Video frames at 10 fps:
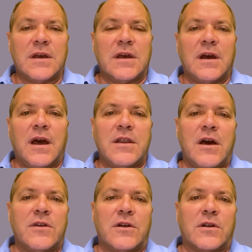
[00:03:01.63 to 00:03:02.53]

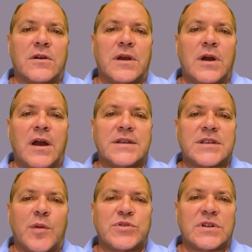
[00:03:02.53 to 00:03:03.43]
Another
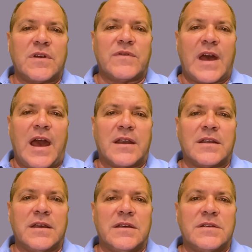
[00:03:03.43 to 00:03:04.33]
exemption of that
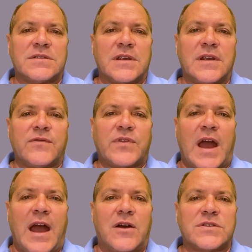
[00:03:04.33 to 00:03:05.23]
is if the
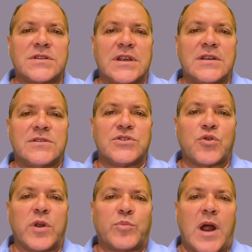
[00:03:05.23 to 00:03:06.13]
house is
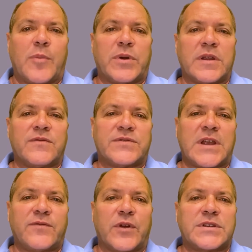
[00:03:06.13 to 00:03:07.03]
joint property,
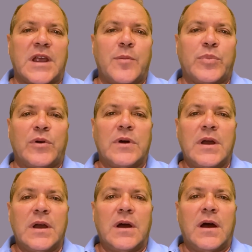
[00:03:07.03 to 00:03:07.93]
say for example,
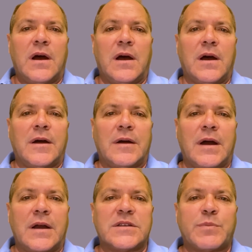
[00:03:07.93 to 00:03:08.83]
uh,
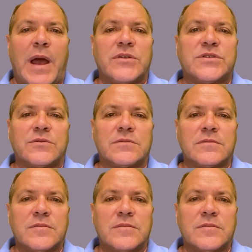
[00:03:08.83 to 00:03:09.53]
spousal.